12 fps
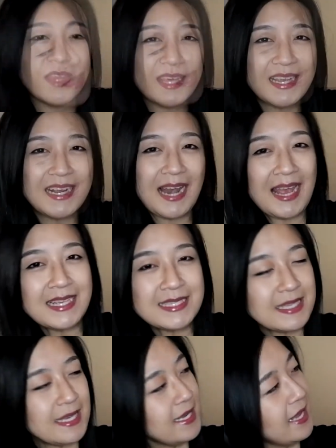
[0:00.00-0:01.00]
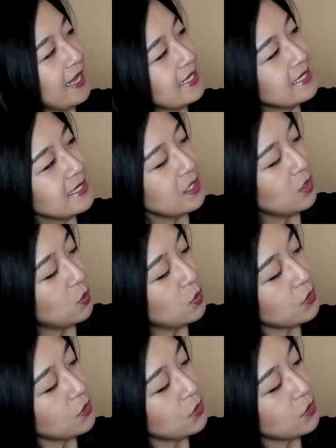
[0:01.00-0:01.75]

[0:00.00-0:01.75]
The glazing is still